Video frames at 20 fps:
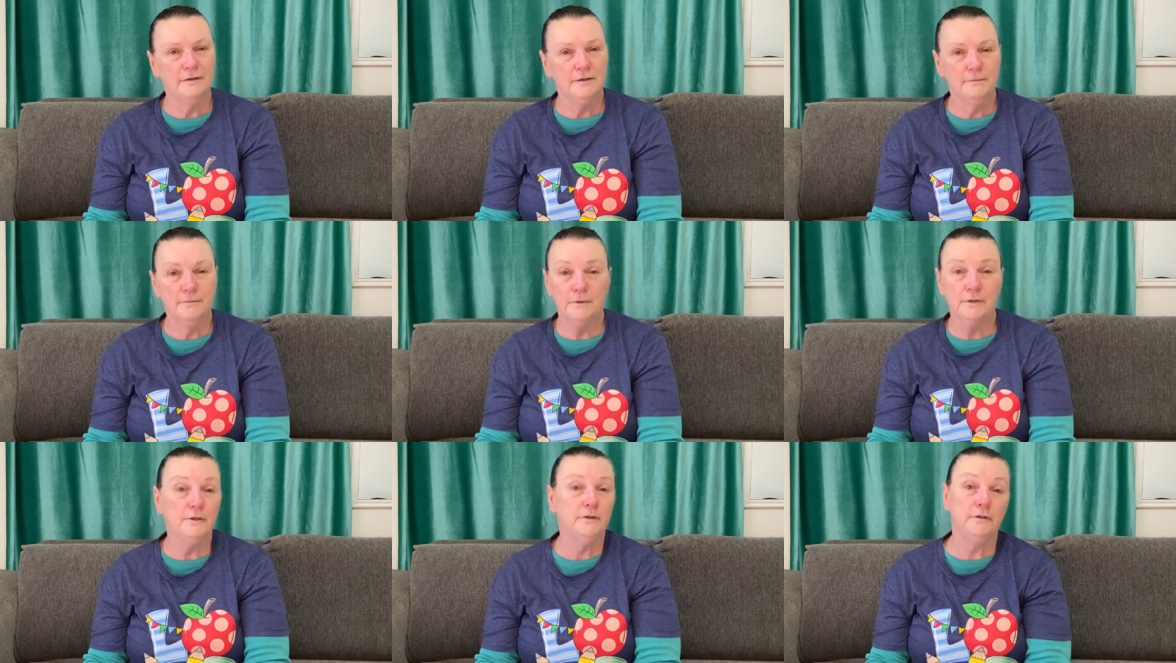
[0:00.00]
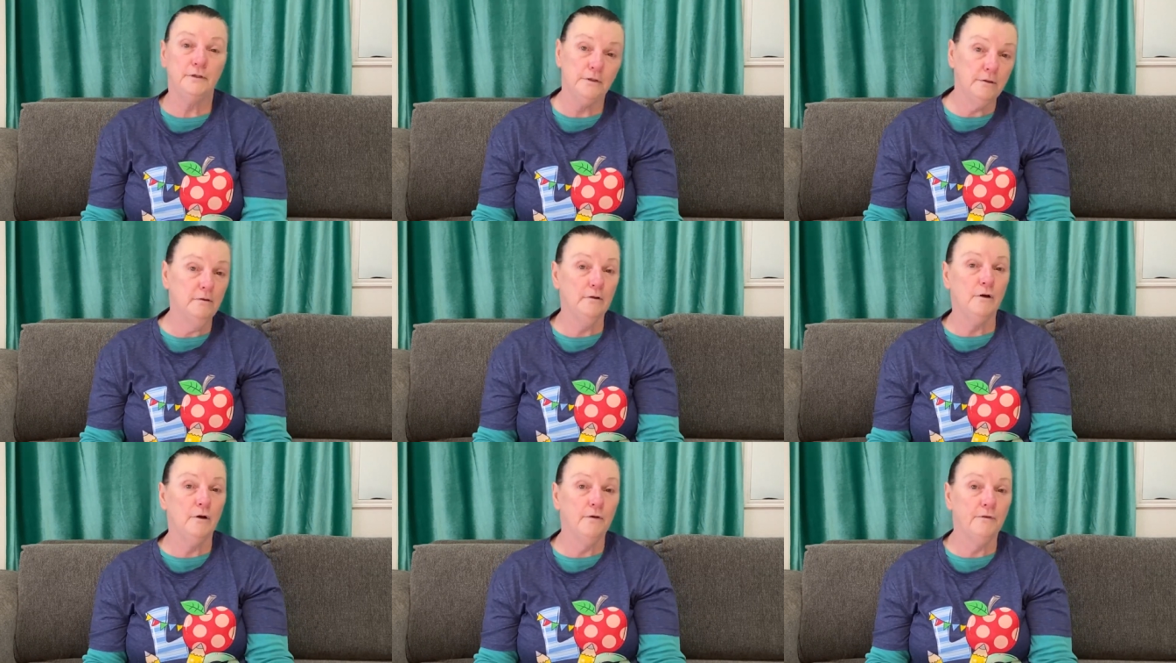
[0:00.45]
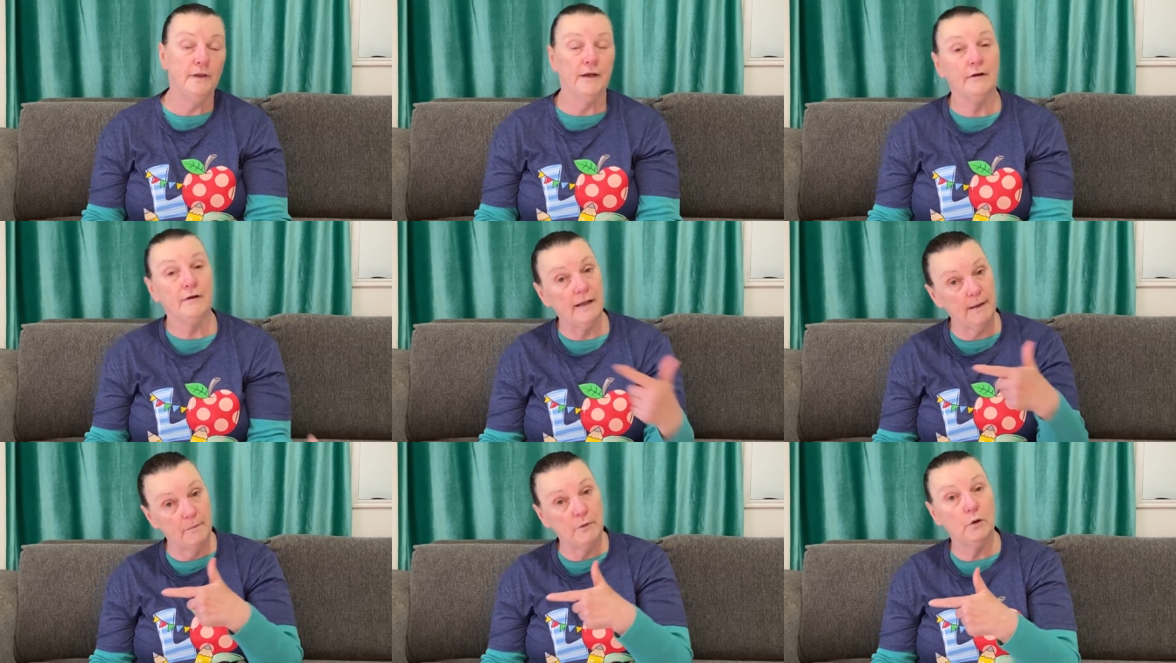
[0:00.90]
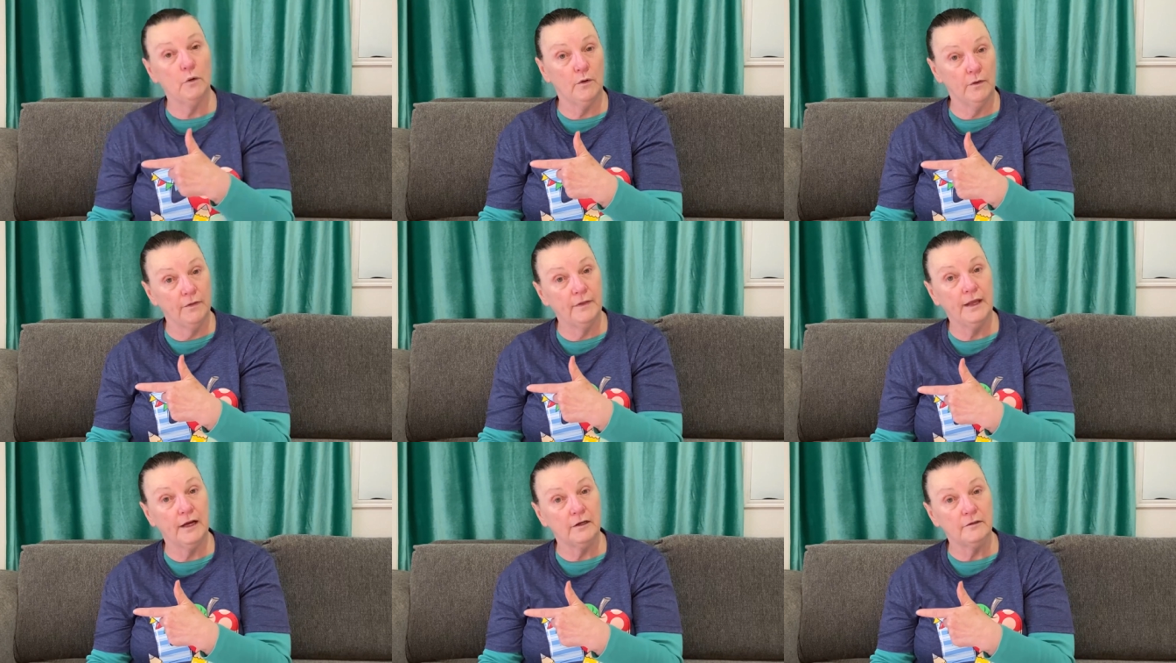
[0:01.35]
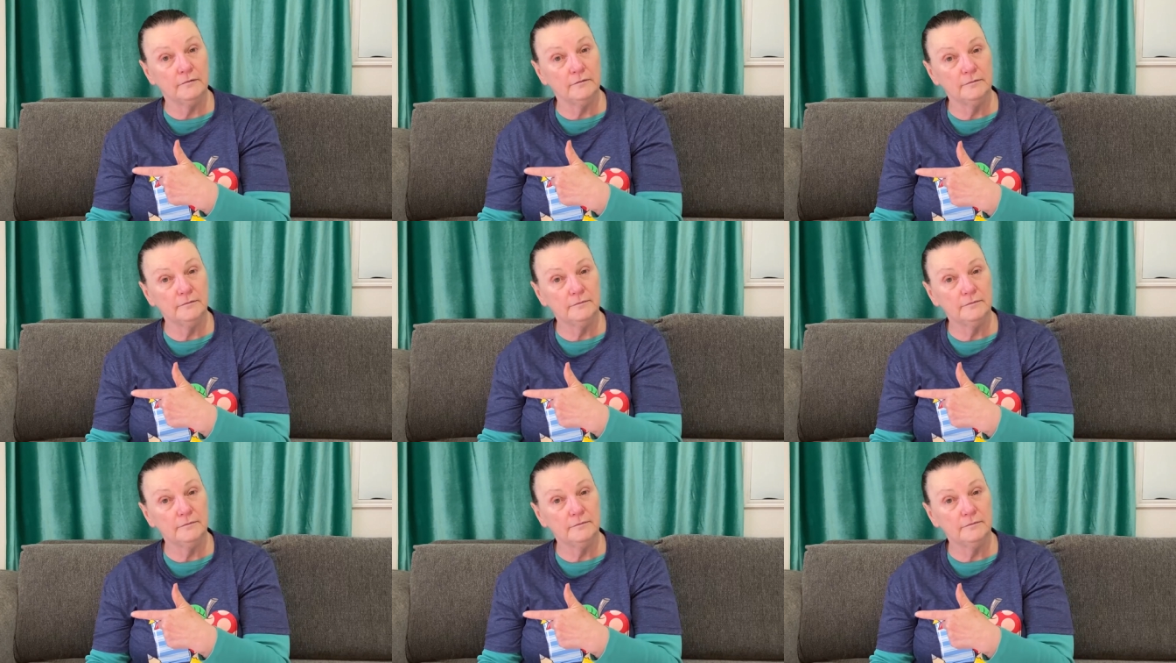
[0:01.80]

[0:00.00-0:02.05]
well you go there and i'm going there